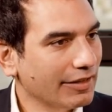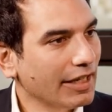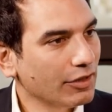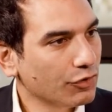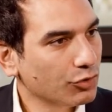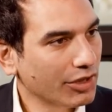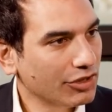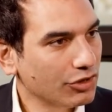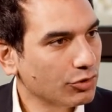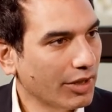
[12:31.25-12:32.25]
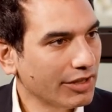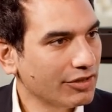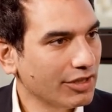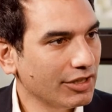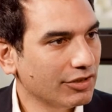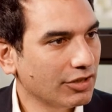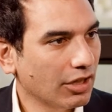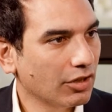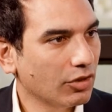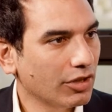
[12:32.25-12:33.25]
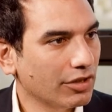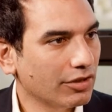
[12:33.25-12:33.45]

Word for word: the end of 2020, Tullow